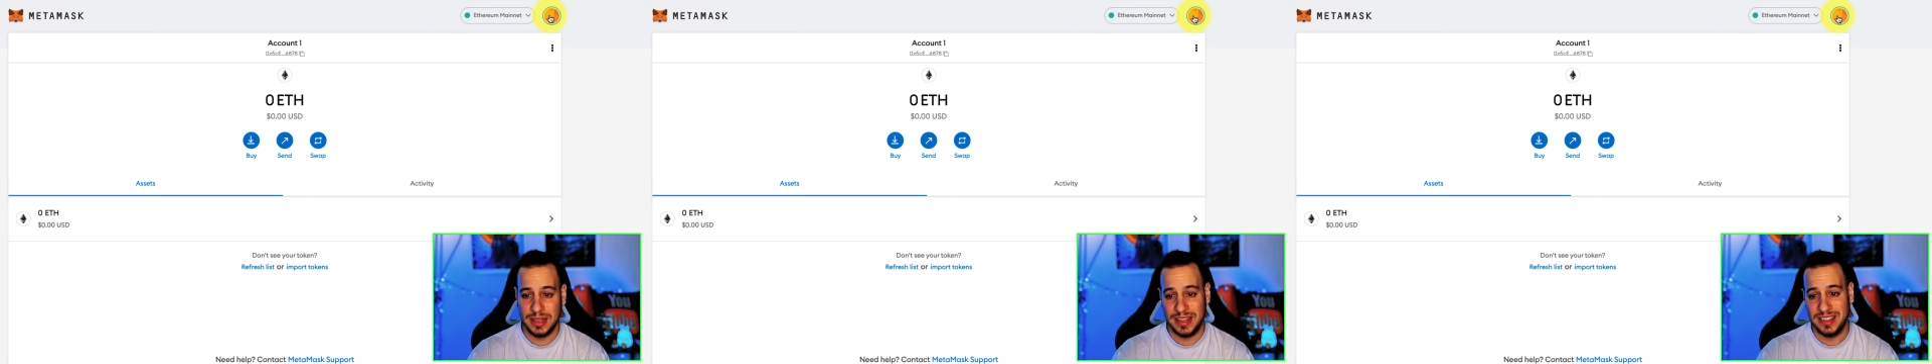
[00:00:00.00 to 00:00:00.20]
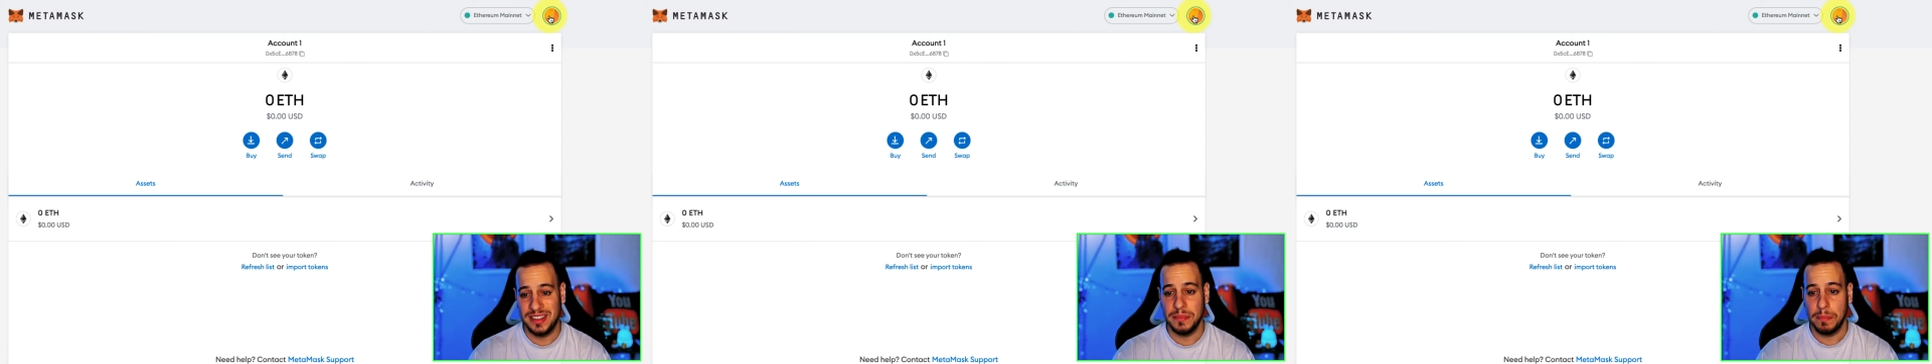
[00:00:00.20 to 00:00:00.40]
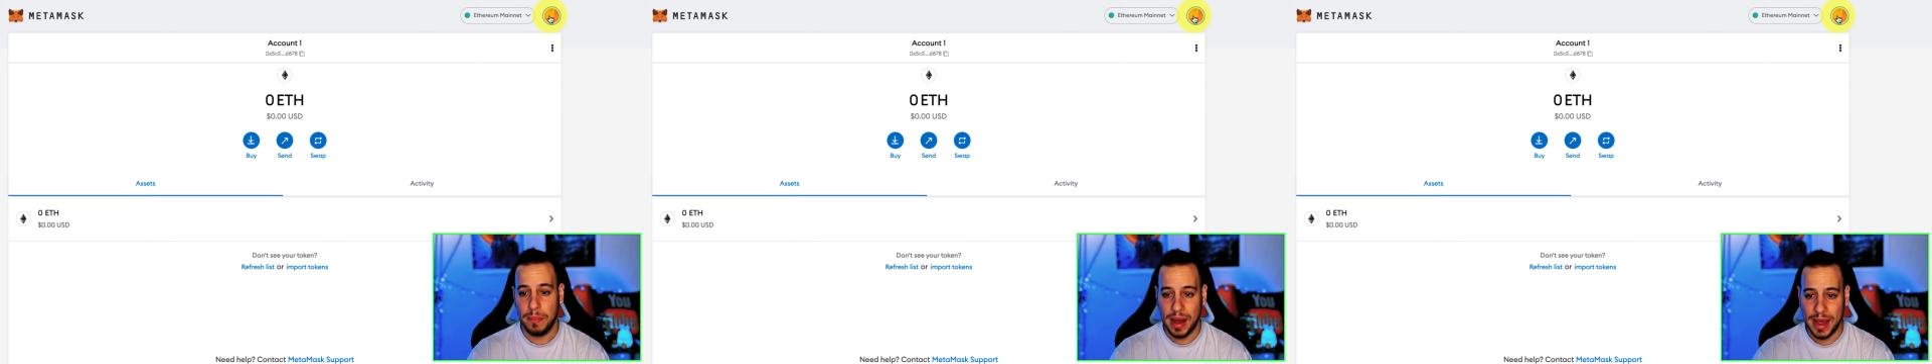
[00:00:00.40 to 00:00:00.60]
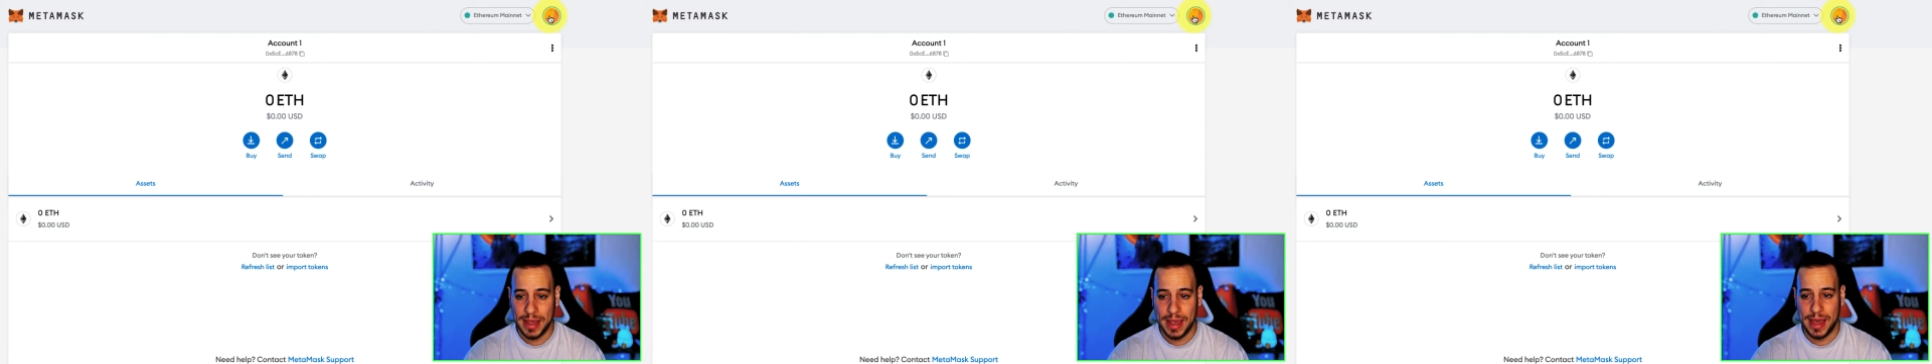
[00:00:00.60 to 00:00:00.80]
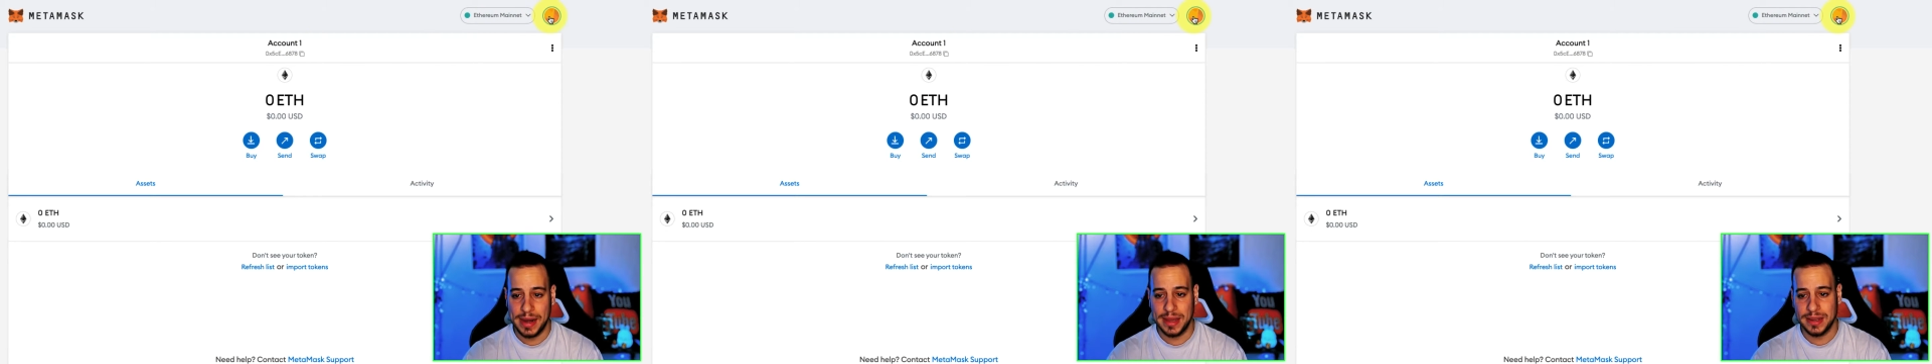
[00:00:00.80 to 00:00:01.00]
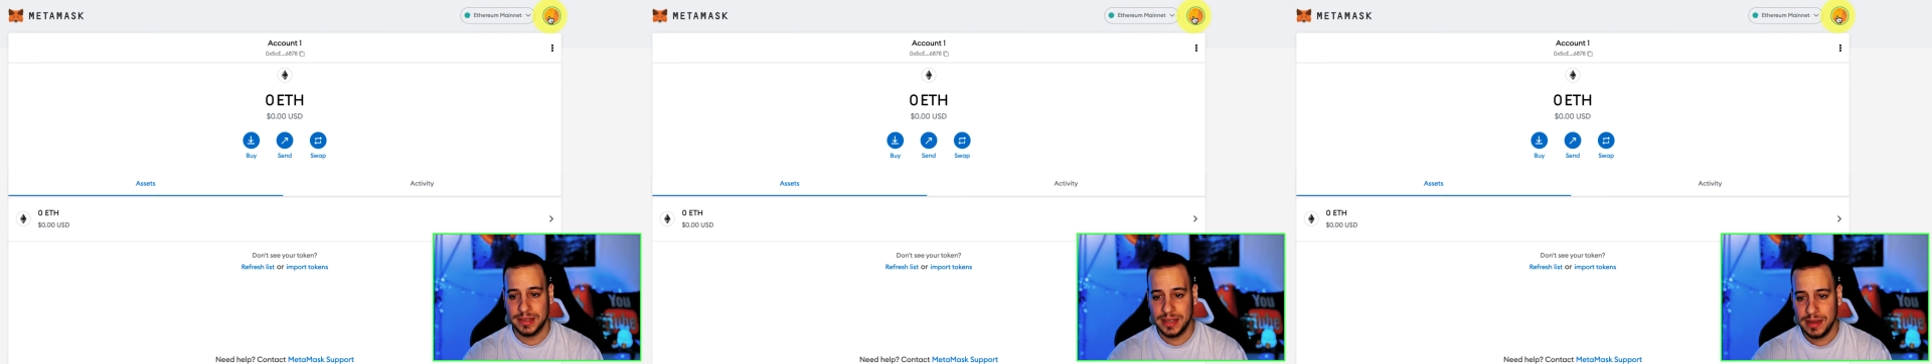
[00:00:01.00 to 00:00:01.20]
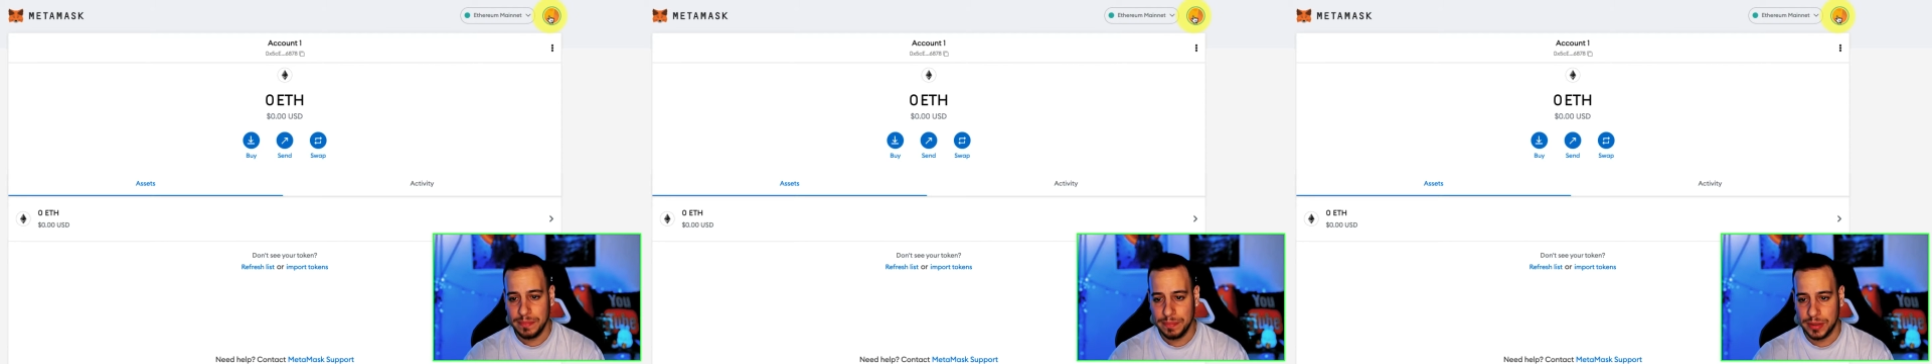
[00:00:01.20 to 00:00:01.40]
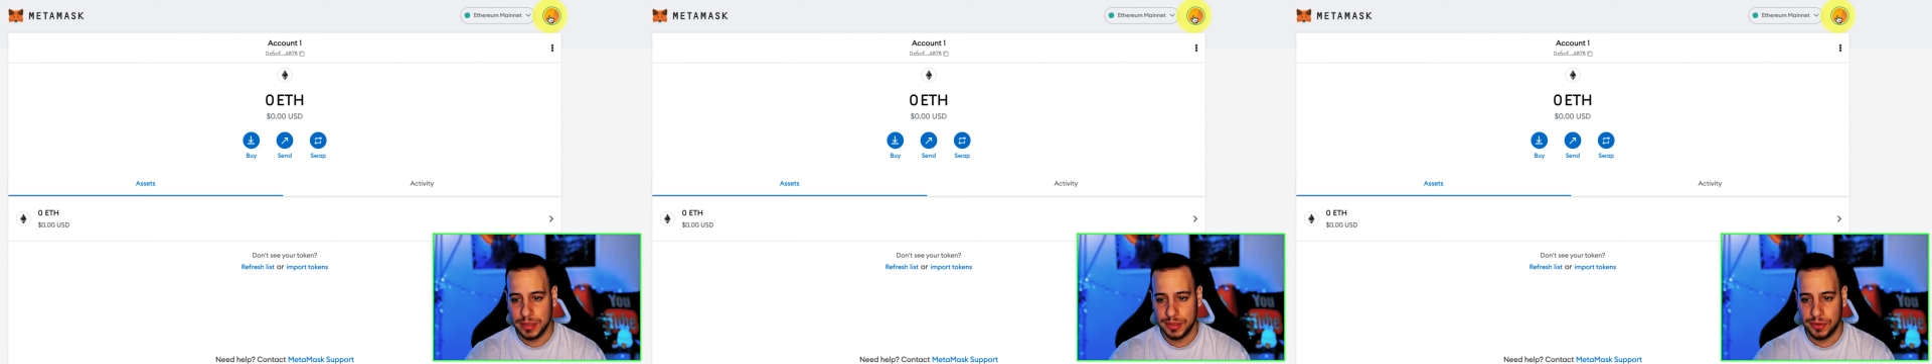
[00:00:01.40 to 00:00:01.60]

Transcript: it by an example. So